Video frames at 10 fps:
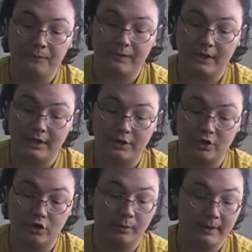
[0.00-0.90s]
then
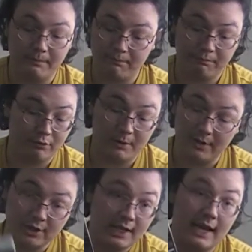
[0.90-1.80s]
you'll be pretty
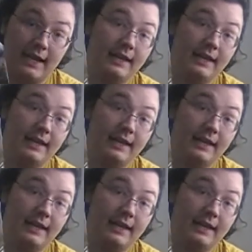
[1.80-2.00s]
much set.